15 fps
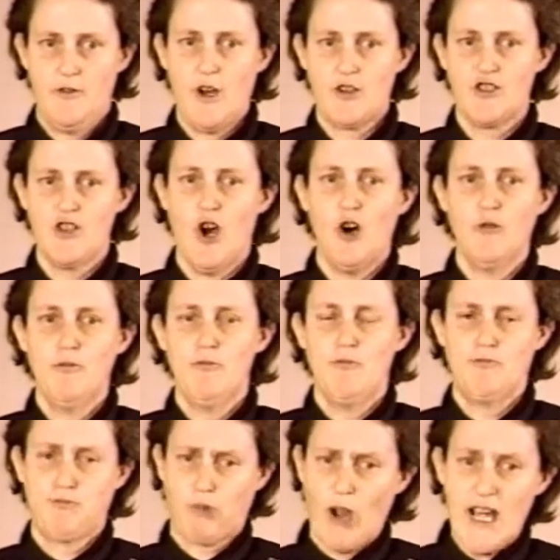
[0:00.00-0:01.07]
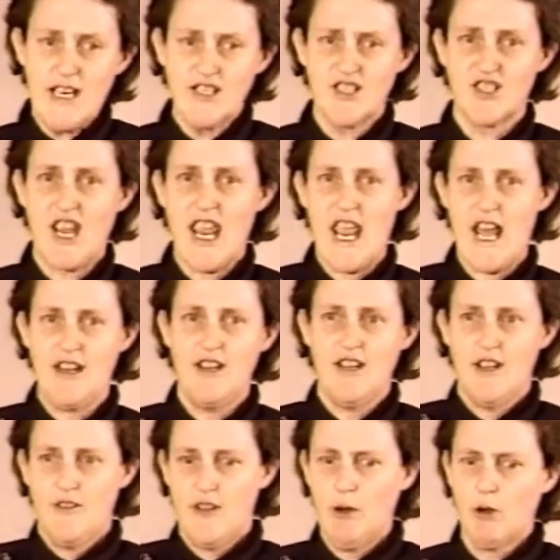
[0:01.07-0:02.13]
There's no brain scan
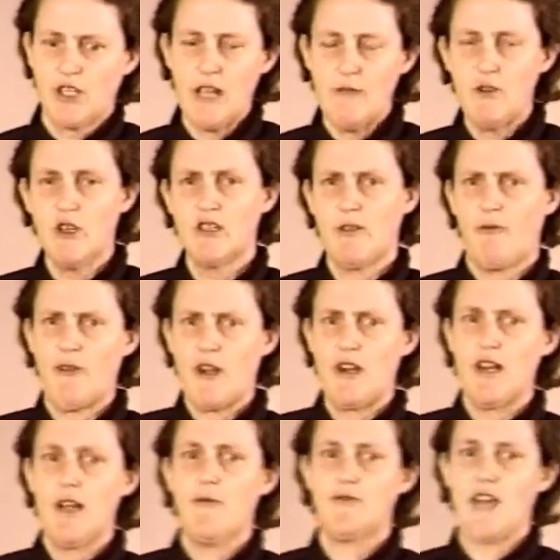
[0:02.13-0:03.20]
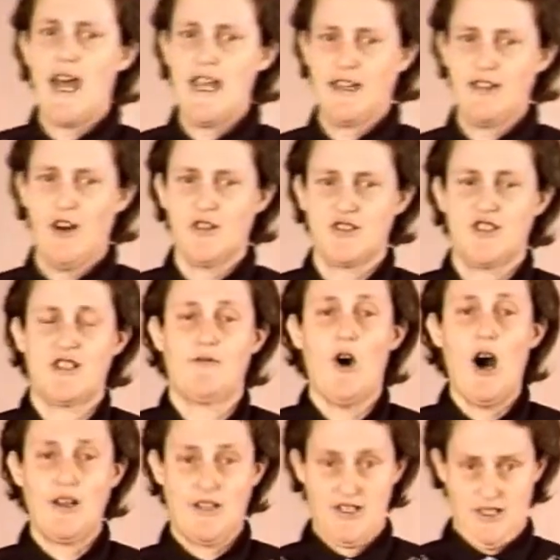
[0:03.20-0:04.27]
that will give you a definitive diagnosis of
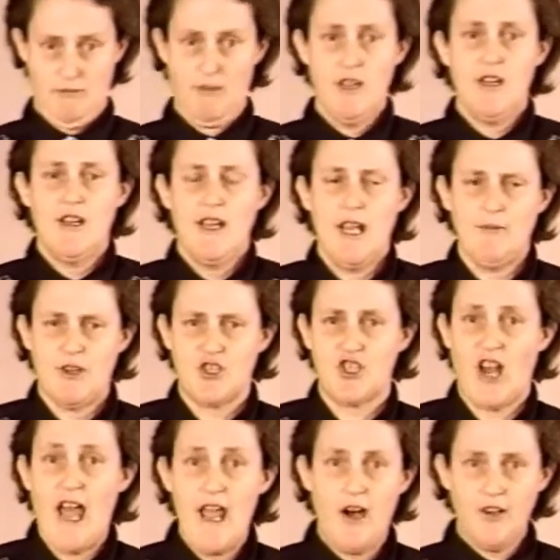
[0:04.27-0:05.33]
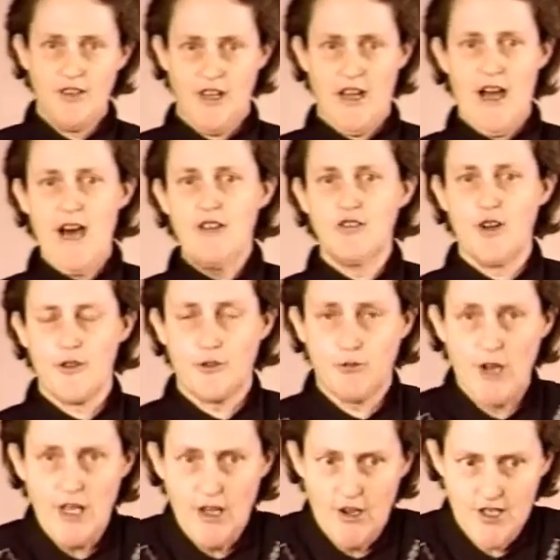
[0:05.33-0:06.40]
autism. If a child under
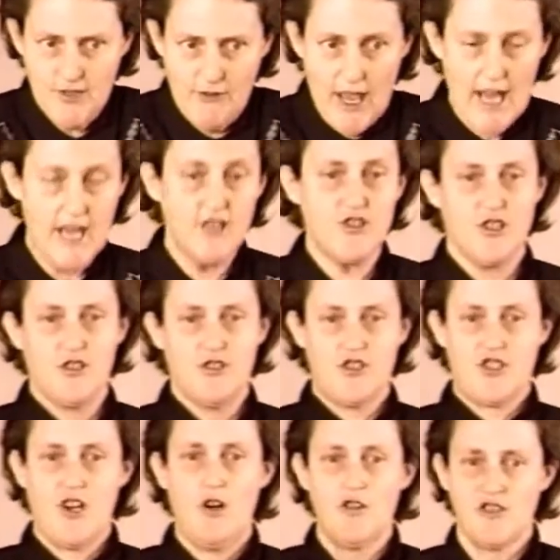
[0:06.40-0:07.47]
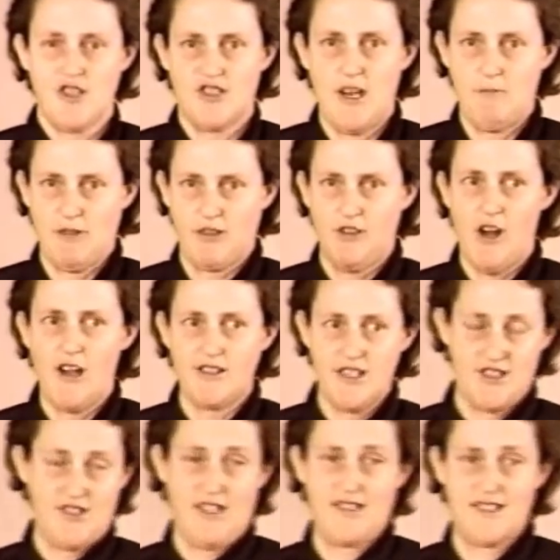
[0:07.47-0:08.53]
3 years of age shows the typical
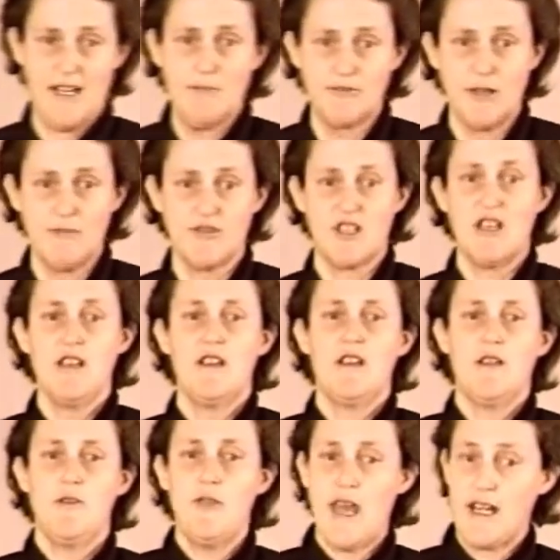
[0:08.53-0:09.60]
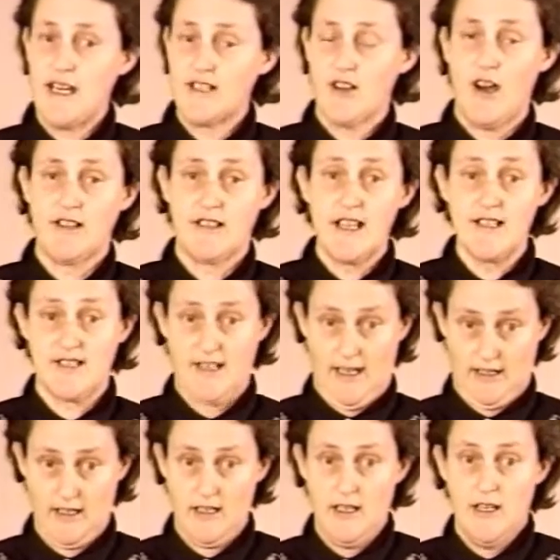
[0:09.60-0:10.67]
autistic symptoms, then he's
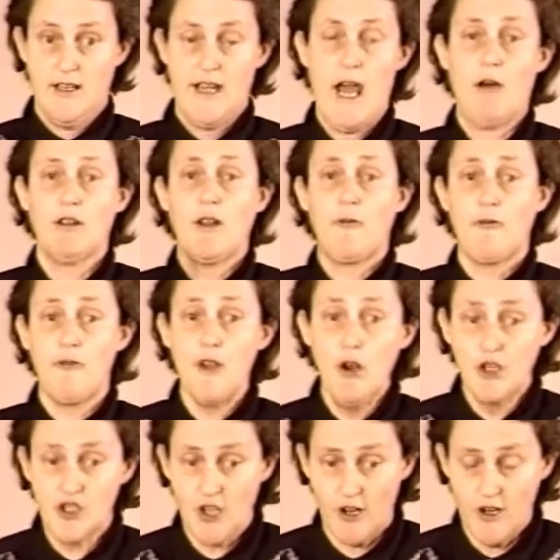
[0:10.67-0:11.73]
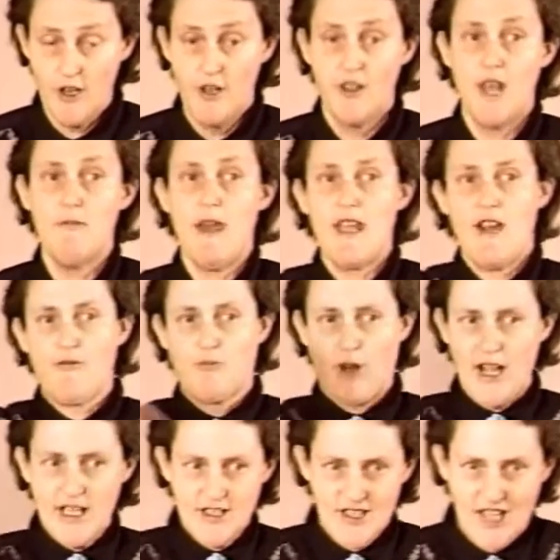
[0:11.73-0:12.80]
autistic. Now in the future, they may have
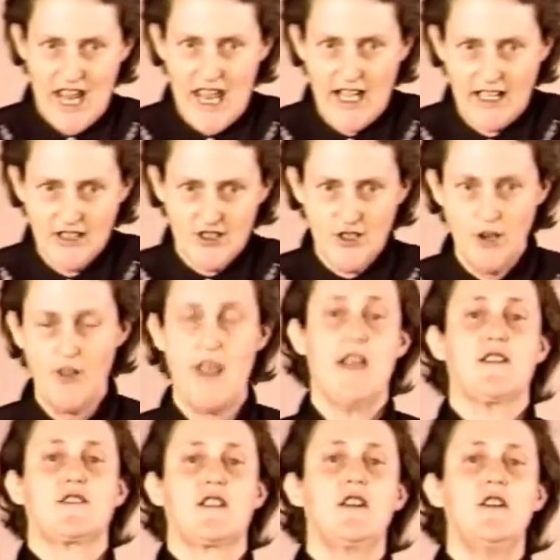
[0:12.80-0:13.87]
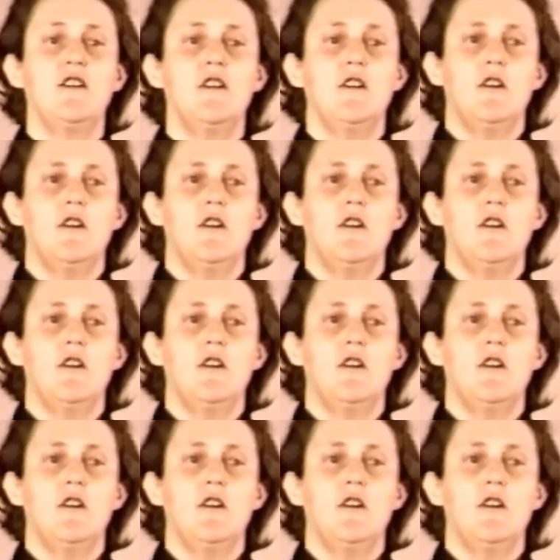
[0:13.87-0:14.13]
brain scanning to do this,